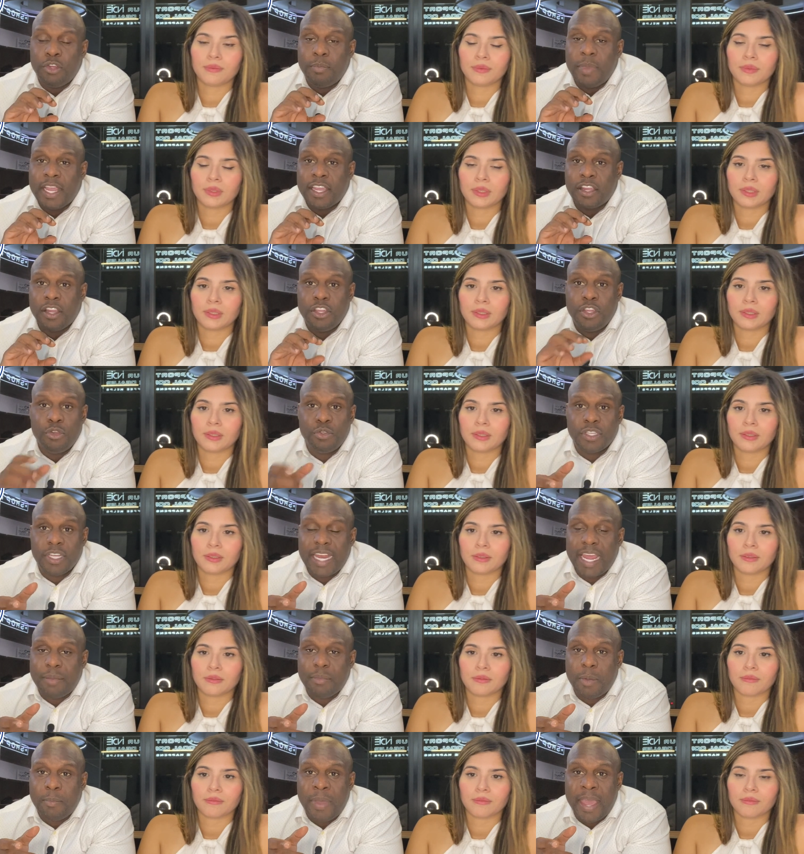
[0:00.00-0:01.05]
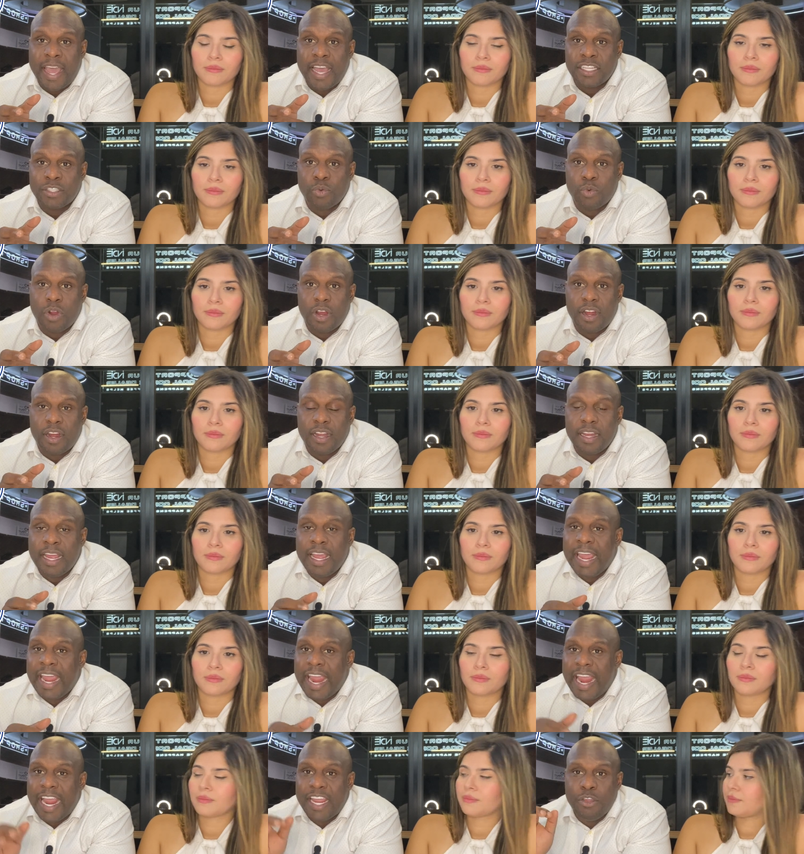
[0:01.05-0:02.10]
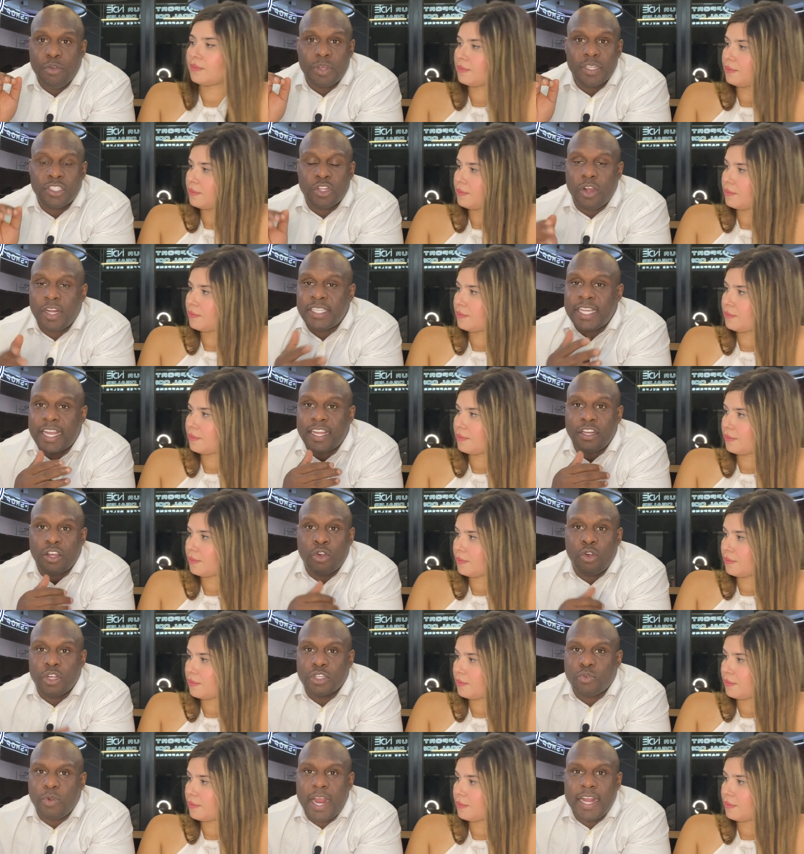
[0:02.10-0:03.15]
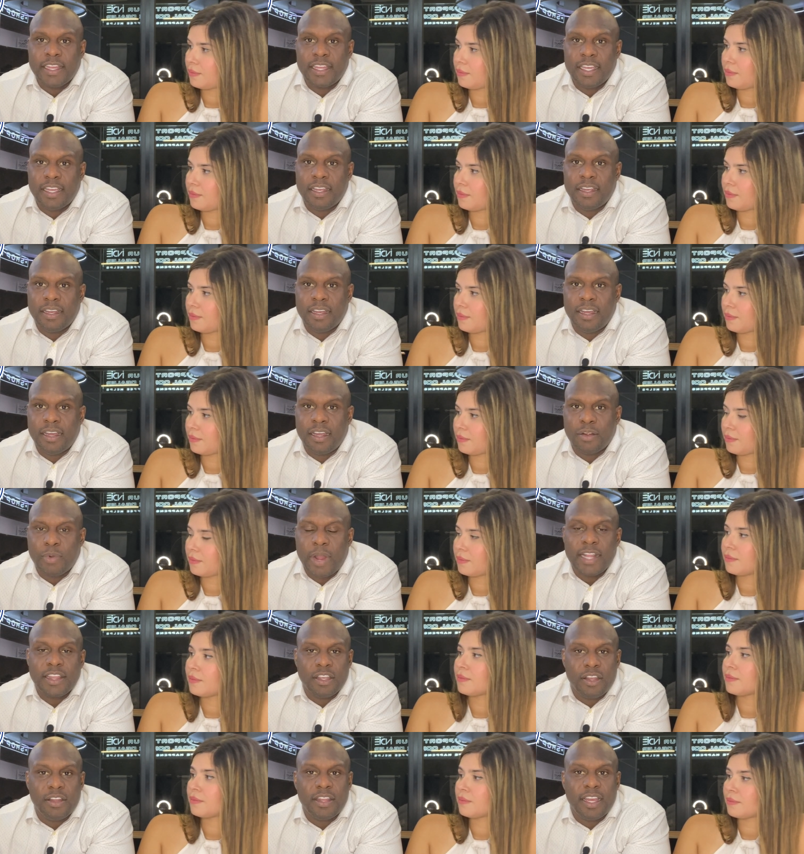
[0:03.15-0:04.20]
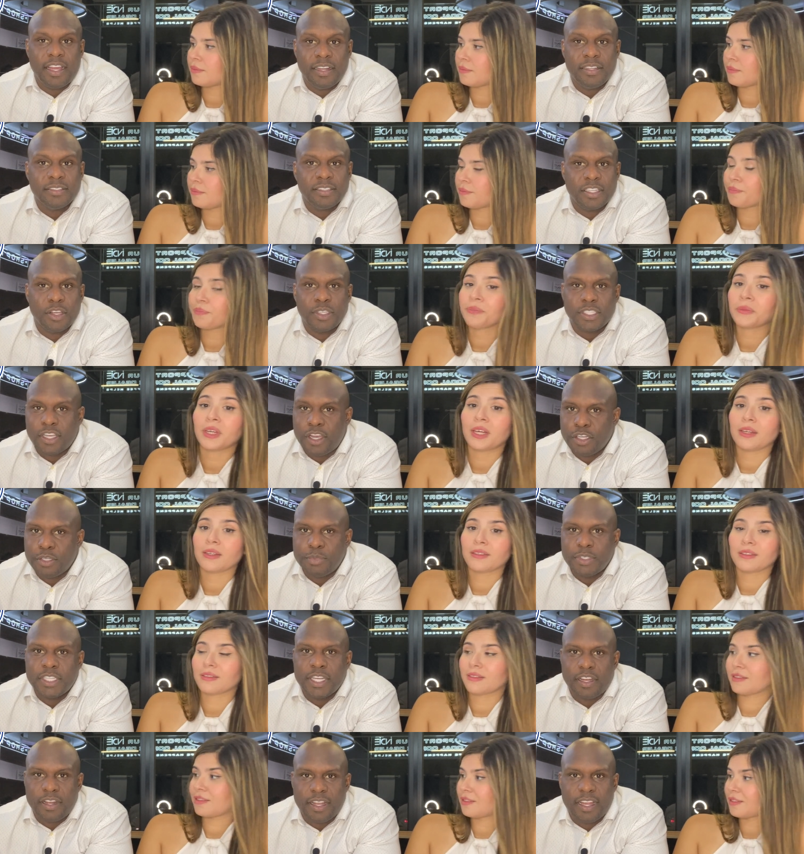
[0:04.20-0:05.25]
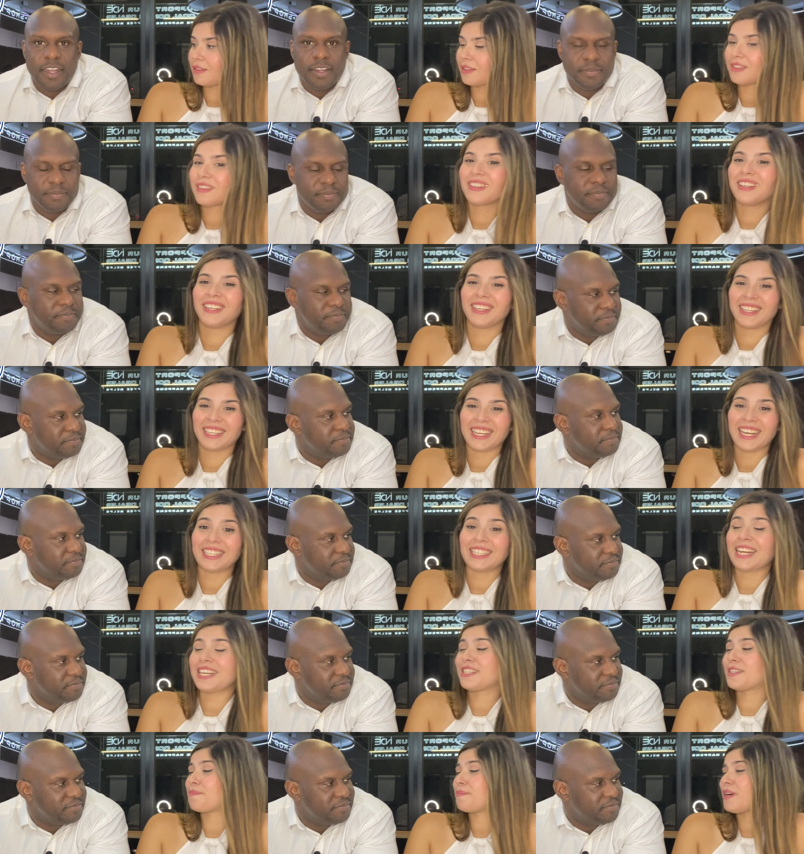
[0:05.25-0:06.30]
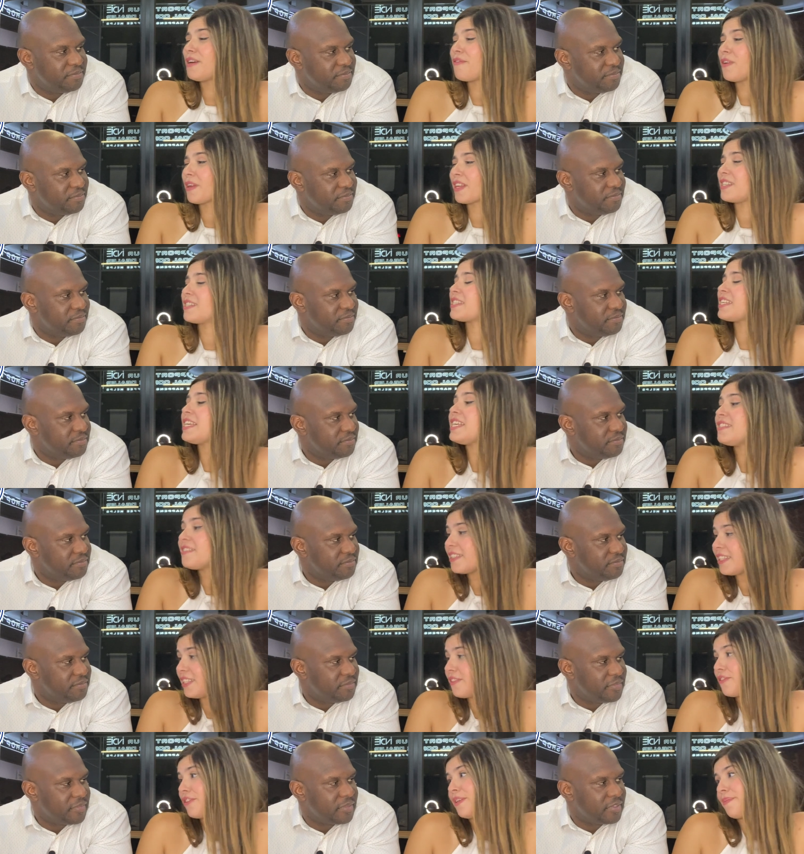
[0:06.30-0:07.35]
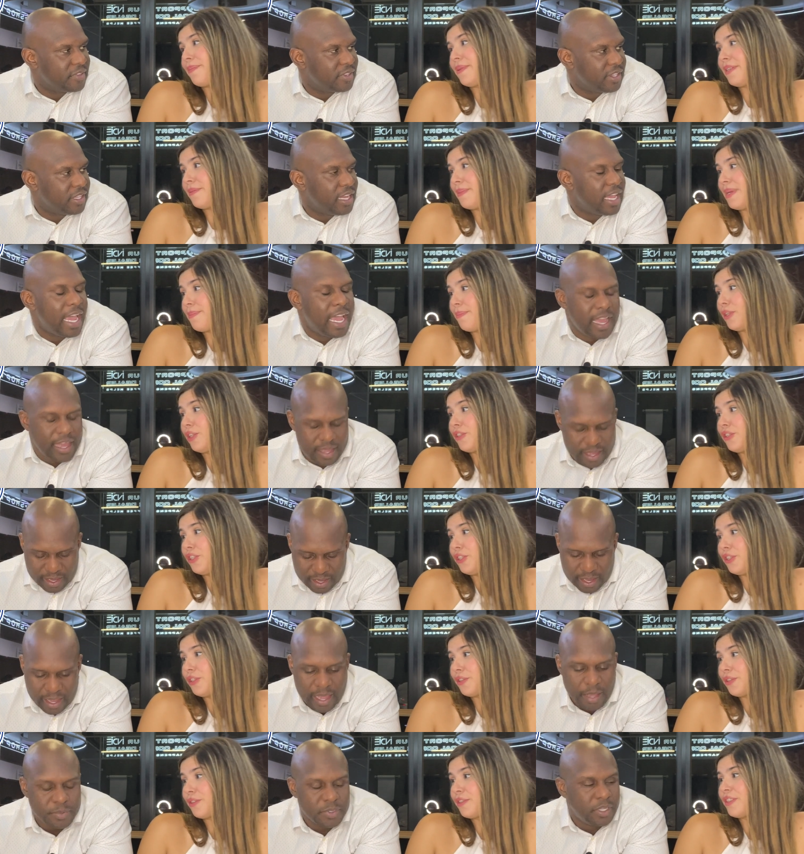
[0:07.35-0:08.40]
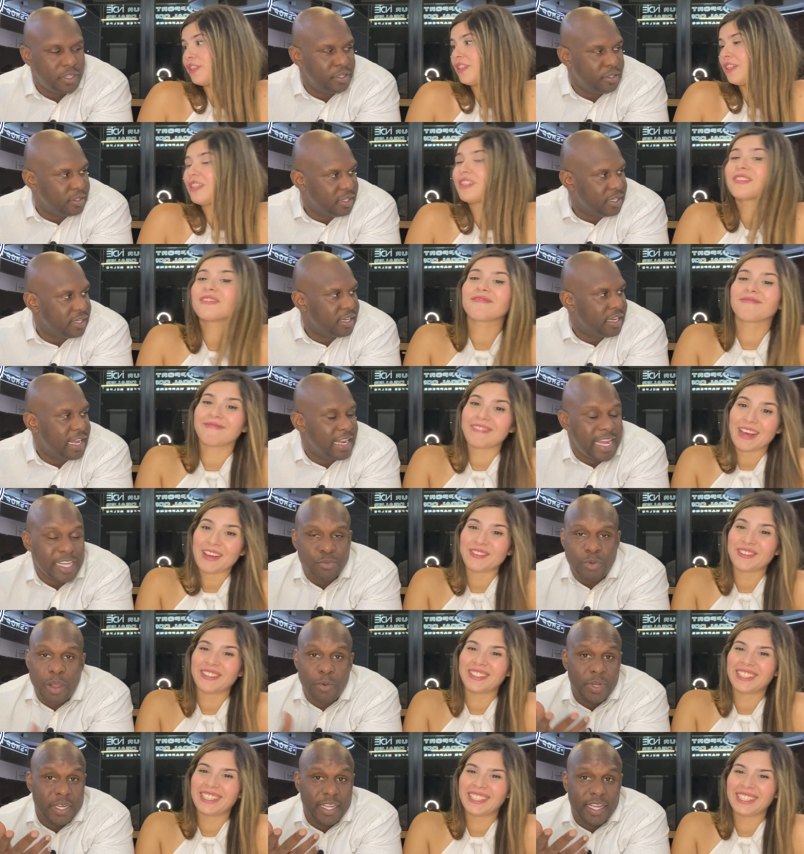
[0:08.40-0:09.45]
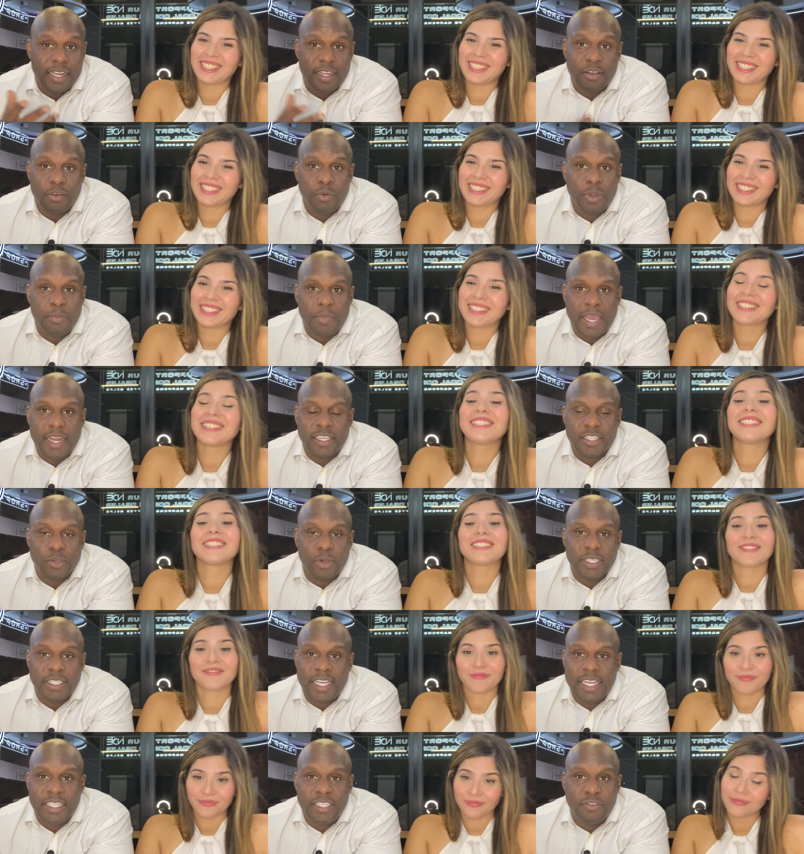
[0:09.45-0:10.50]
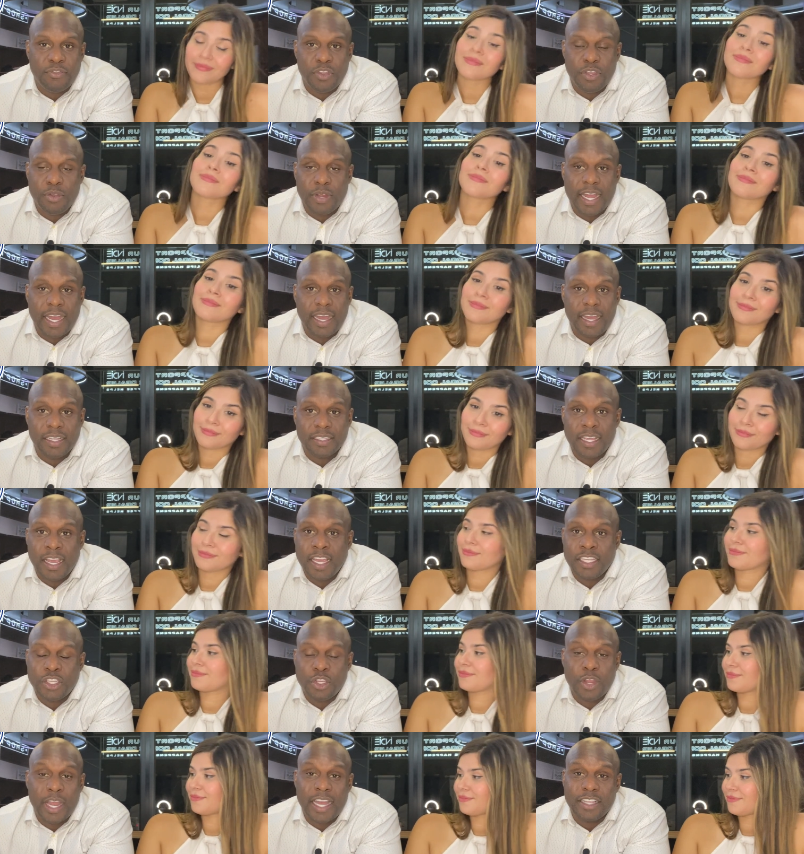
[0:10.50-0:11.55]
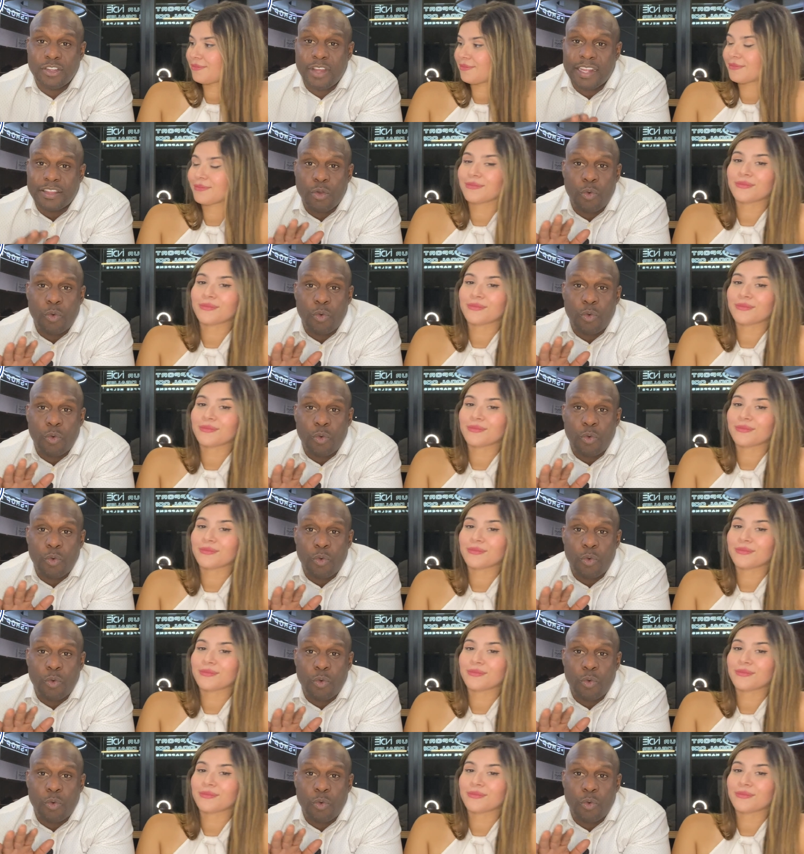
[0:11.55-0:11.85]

Speaker 1: you make your username and password, and you can start taking the course right there, uh, right there online. So it's 100% online.
Speaker 2: And that is perfect. It's easily for the people to.
Speaker 1: Absolutely. And that's why we did it. We made it so it's easy for you guys. So you guys don't have